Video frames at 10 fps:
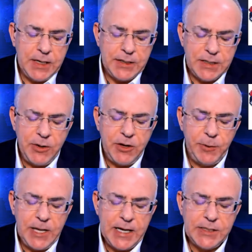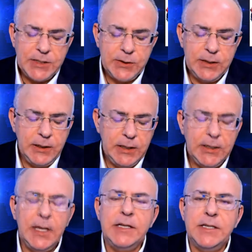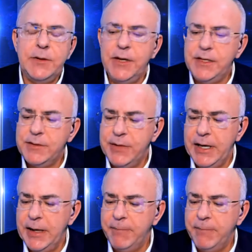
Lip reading: Some of their plans certainly look like tyranny to me.